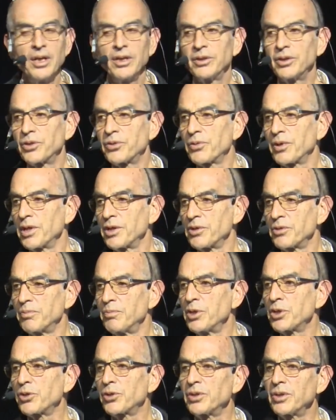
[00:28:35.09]
the
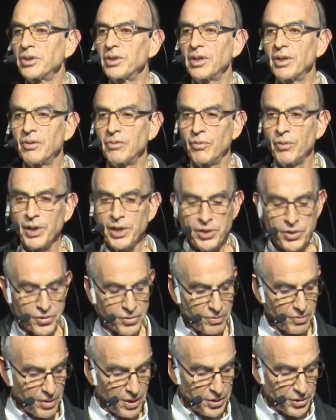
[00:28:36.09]
transmission of waste
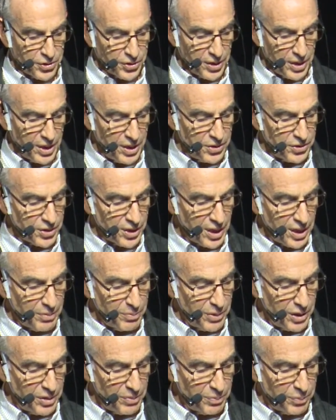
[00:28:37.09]
through our cities can
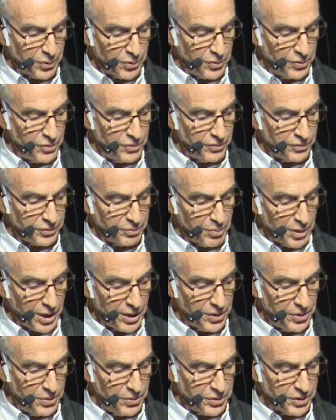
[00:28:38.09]
be improved by
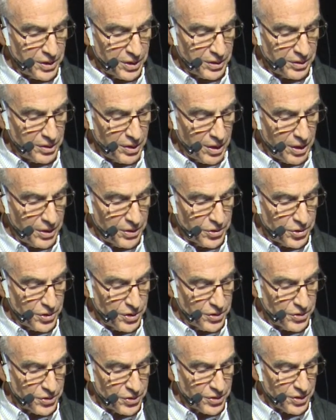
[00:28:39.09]
new
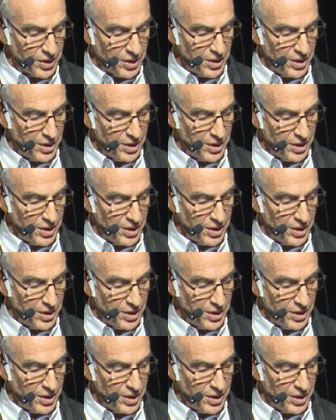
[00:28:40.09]
technologies.